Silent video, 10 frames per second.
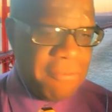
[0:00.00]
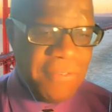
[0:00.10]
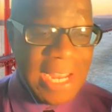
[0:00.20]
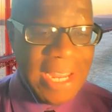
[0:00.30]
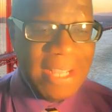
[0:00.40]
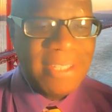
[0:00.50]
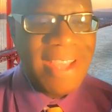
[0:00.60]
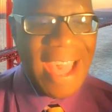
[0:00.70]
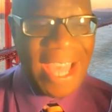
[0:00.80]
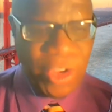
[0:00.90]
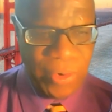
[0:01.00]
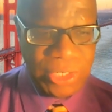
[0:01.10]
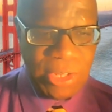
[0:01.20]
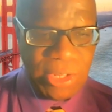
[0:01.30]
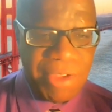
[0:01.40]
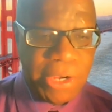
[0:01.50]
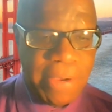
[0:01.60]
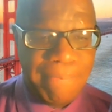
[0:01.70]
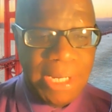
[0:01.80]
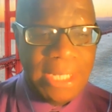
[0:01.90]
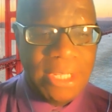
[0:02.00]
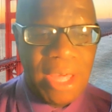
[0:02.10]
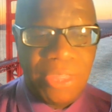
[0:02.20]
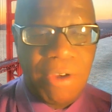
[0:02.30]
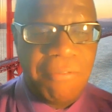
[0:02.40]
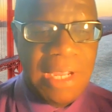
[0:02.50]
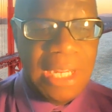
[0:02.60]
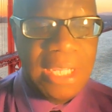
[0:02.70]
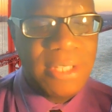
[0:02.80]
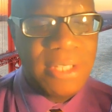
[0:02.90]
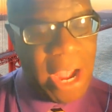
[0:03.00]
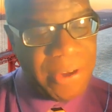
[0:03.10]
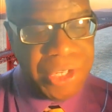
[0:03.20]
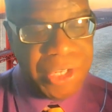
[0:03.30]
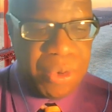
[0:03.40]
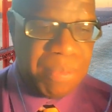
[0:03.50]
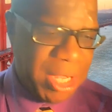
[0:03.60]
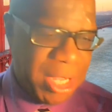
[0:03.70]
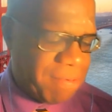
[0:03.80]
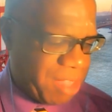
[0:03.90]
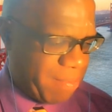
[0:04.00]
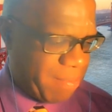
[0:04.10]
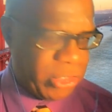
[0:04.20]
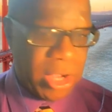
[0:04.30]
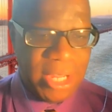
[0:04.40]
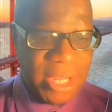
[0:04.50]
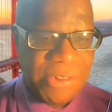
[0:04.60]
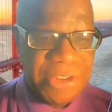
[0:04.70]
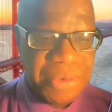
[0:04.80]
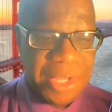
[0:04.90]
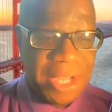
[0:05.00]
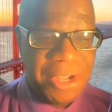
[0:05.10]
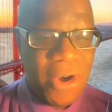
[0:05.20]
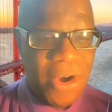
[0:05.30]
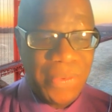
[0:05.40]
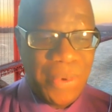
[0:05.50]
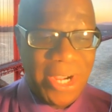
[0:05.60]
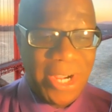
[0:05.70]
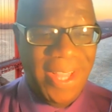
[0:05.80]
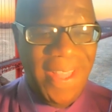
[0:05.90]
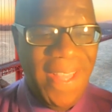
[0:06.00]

feeling tired. So if they're complaining that they're feeling tired, many of them are not necessarily doing any hard work.